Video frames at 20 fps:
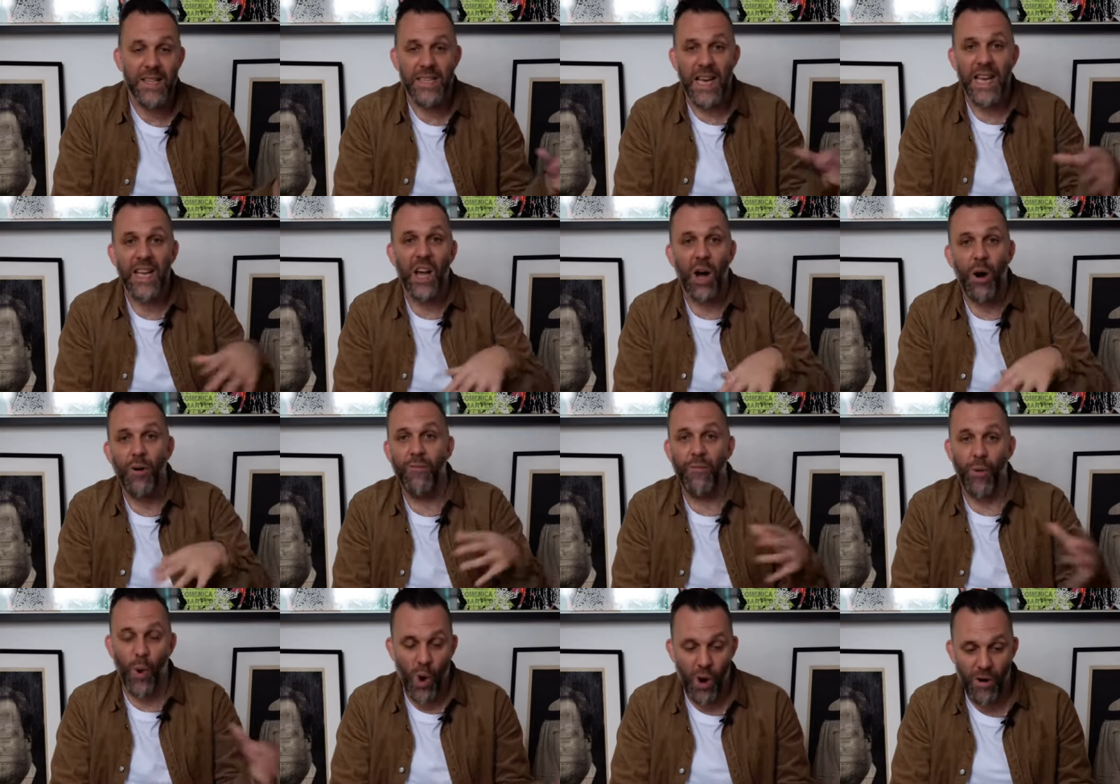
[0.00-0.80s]
take our
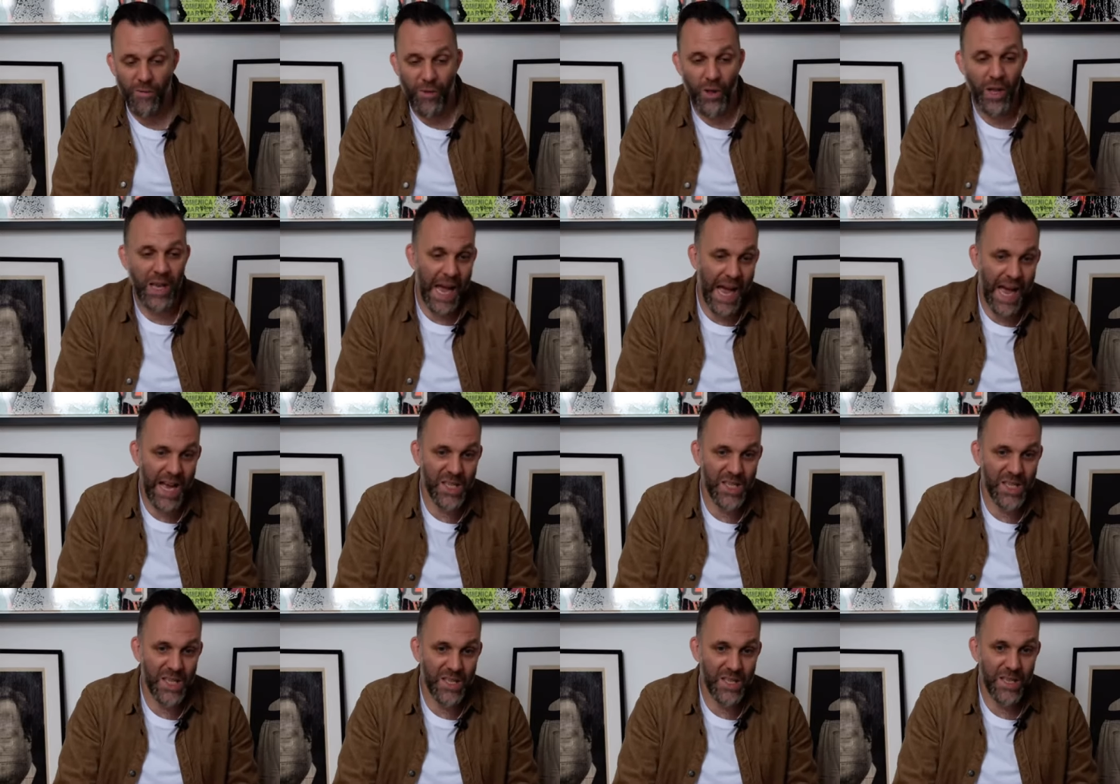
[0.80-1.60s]
foot off the
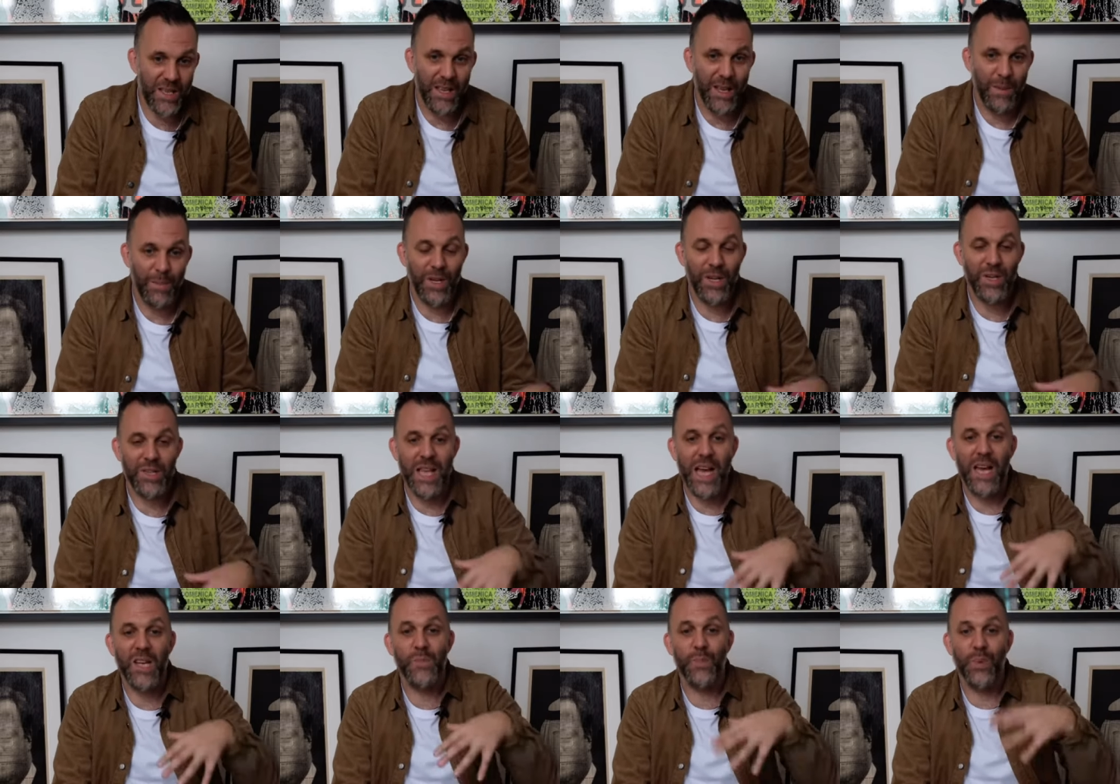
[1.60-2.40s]
gas, because
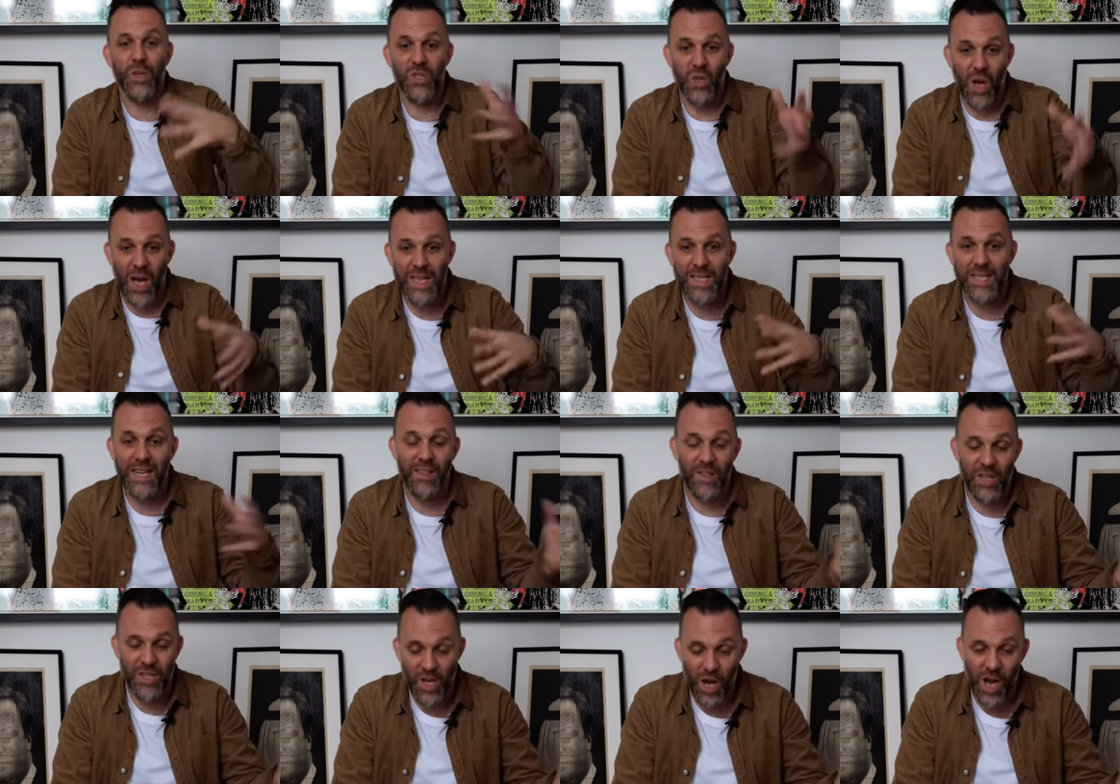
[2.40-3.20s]
that is precisely
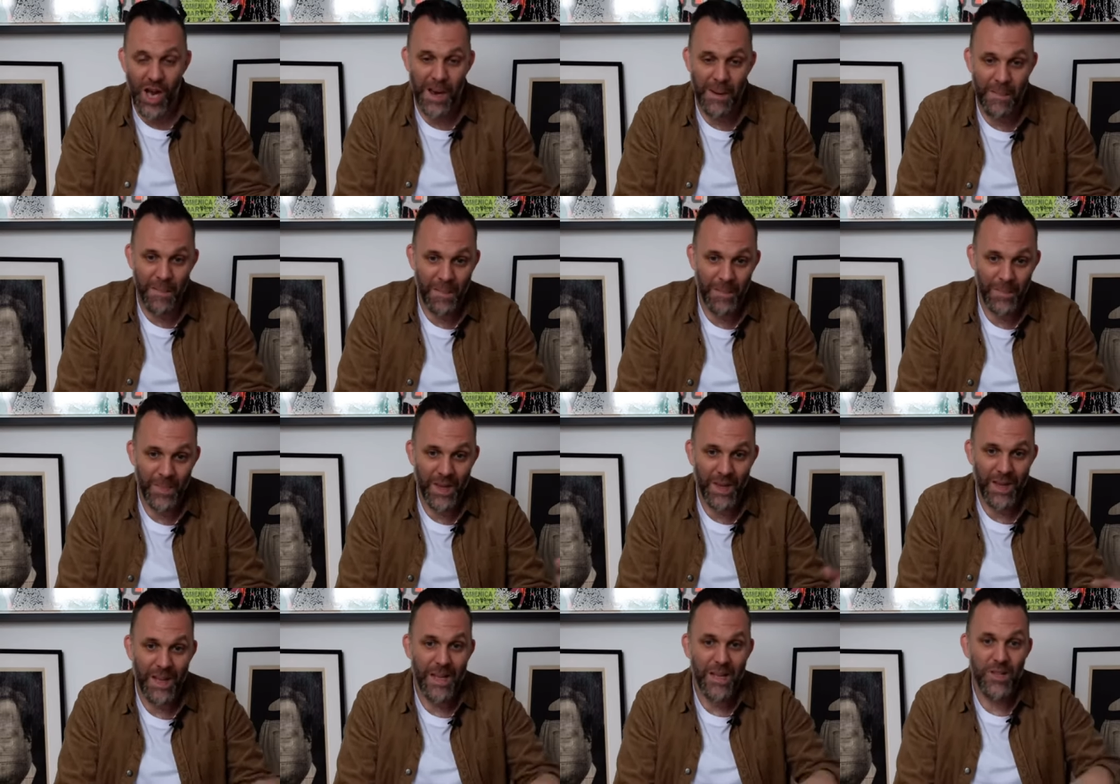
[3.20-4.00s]
the time
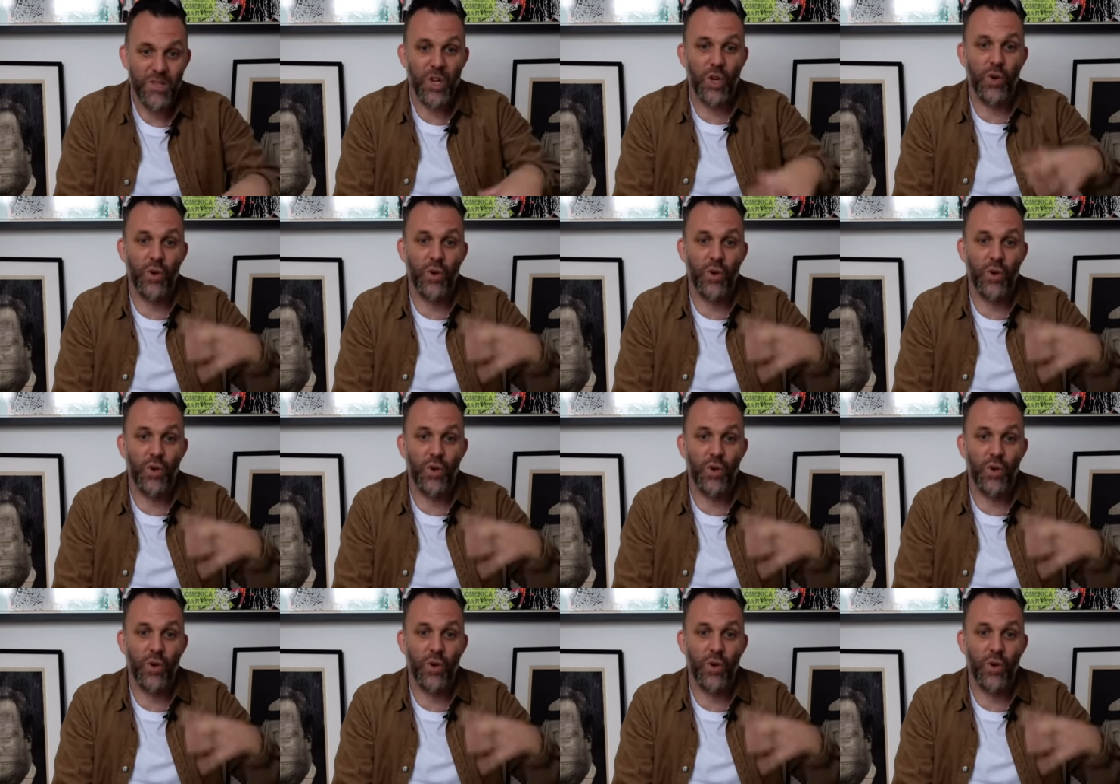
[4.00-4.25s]
to